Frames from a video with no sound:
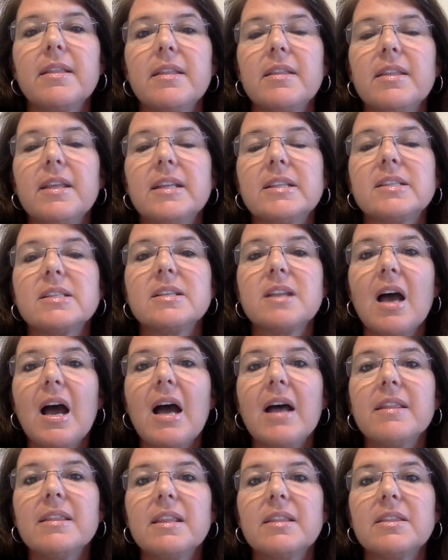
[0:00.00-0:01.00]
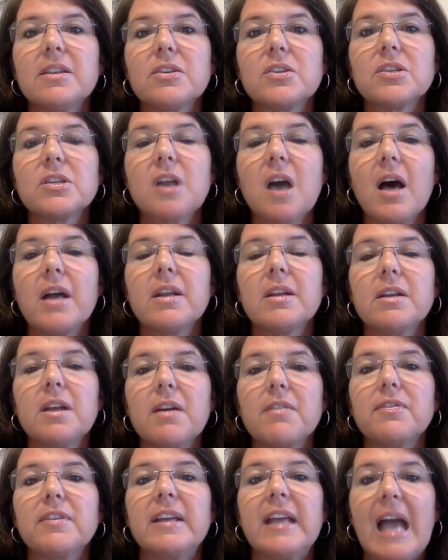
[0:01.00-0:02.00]
it's not that there's not
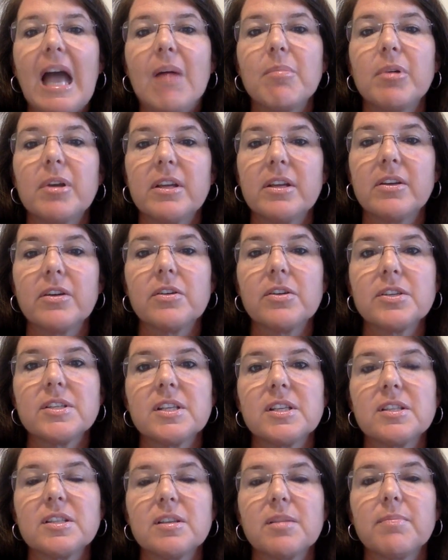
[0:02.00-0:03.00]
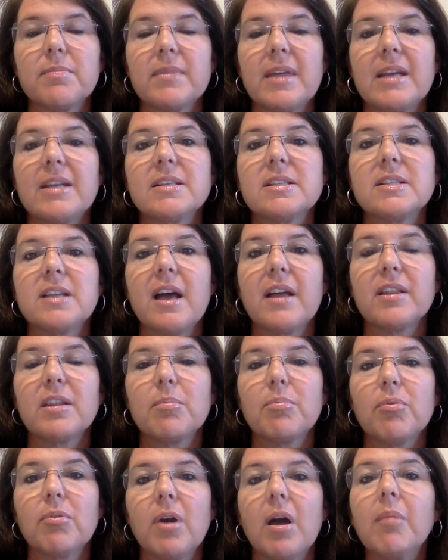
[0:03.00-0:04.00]
enough GABA in our system. That is not
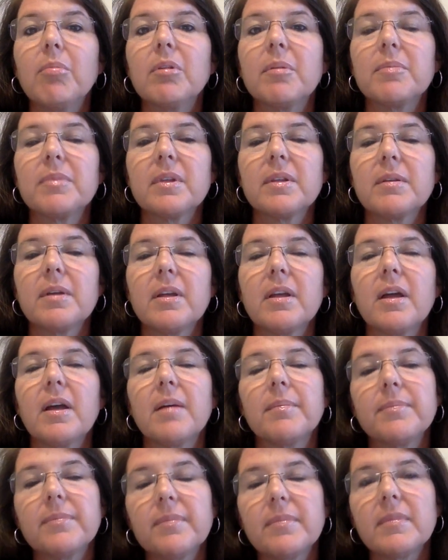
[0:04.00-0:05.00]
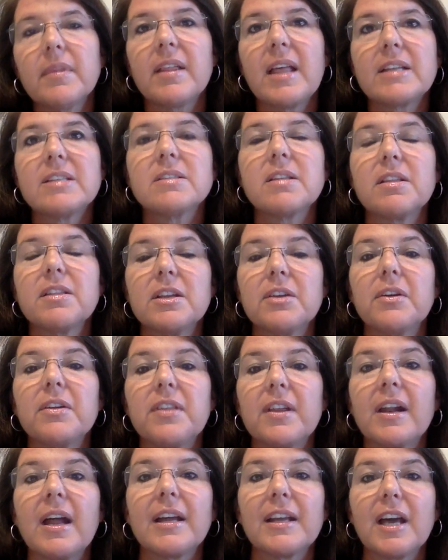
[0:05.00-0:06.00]
the problem. That's the theory
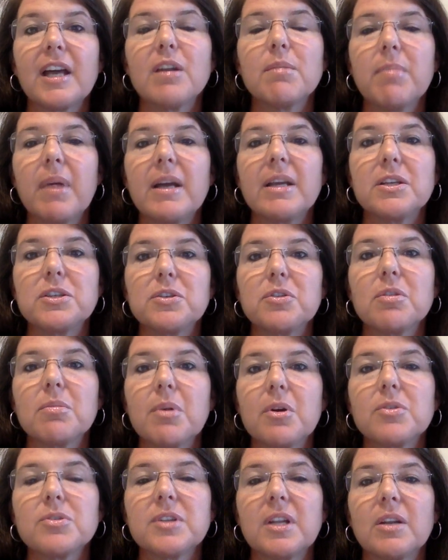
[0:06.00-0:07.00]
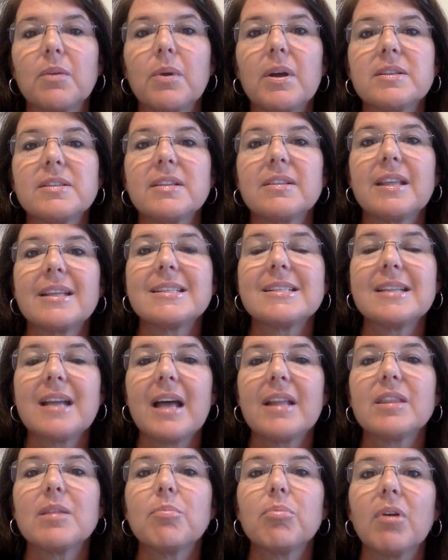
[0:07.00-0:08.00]
that I kind of buy into the most, anyways. That's
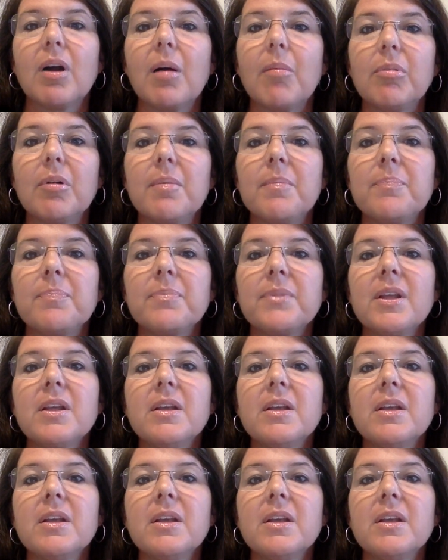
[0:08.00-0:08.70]
not the problem.